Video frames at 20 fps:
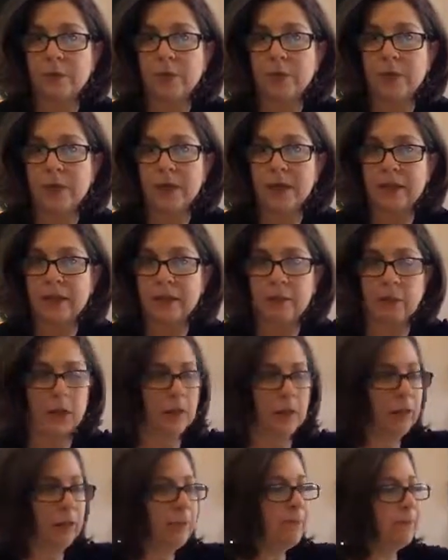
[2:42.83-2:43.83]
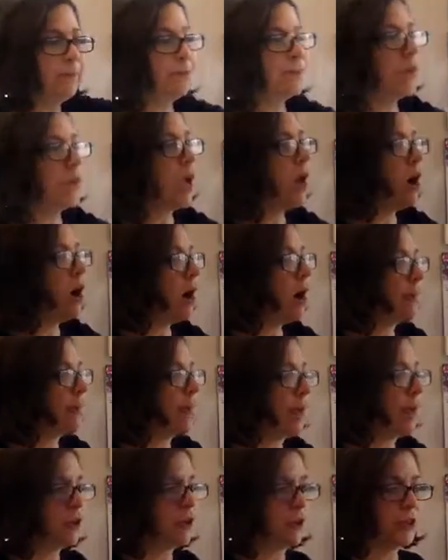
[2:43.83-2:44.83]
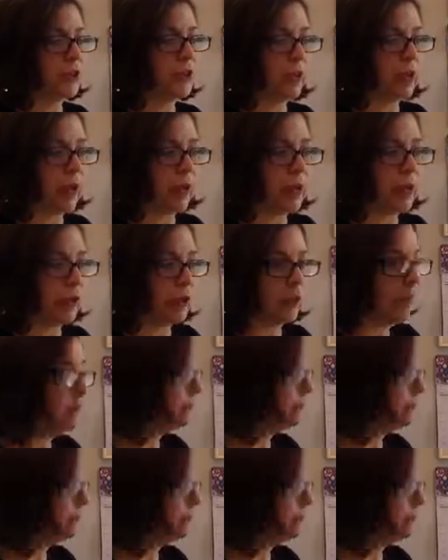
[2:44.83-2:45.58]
pretty and sparkly. Catches the candlelight.